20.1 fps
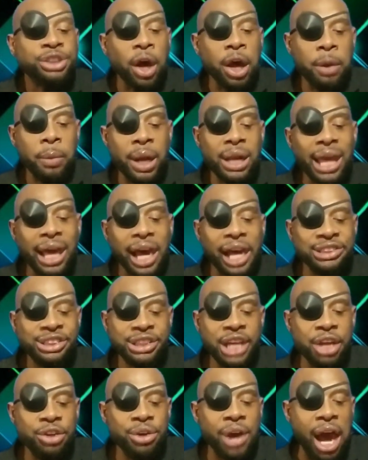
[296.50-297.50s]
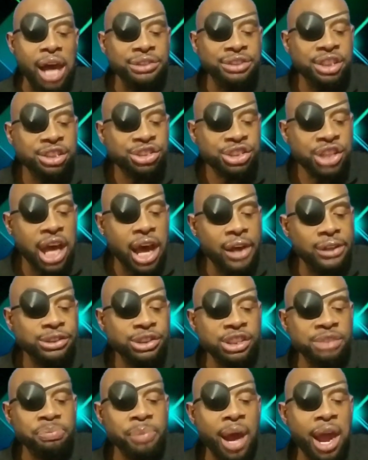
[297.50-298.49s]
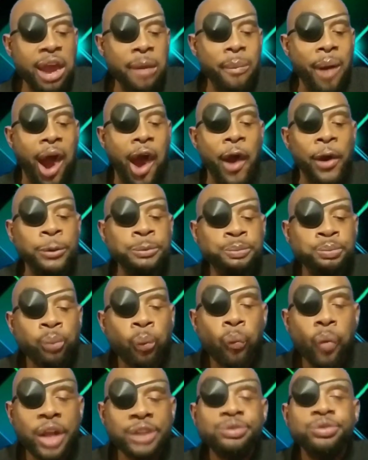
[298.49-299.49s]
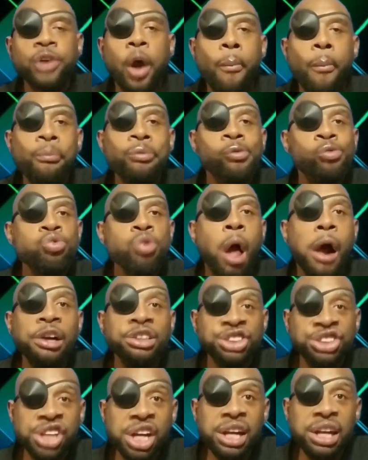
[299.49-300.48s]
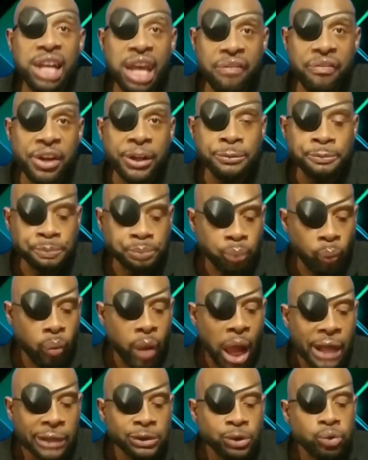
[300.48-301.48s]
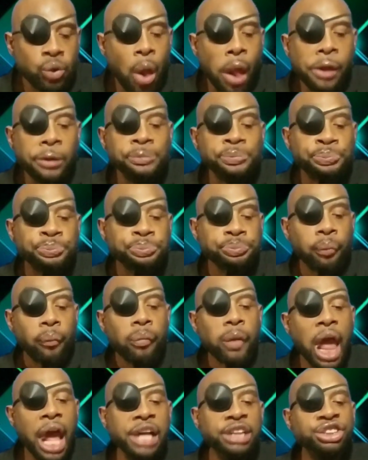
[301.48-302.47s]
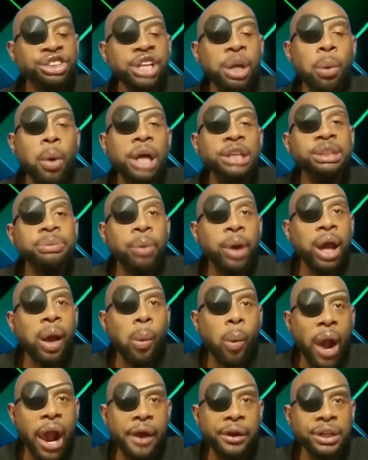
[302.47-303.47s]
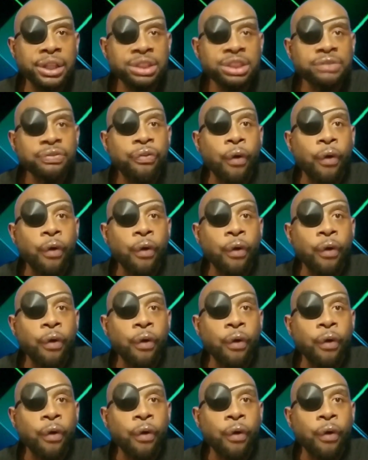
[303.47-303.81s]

anyway, like I said, you guys, this challenge is made by she Living. And she wanted to bring awareness